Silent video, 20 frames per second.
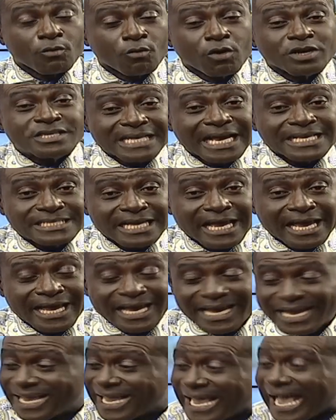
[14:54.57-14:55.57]
What you say?
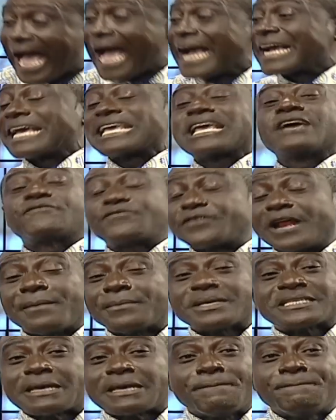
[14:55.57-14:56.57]
And can you free me,
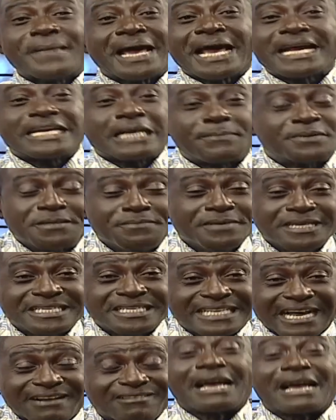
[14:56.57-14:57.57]
Mr. Mayor Deputy
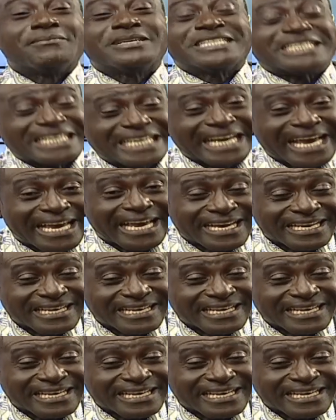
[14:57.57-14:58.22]
Minister? Don't come here.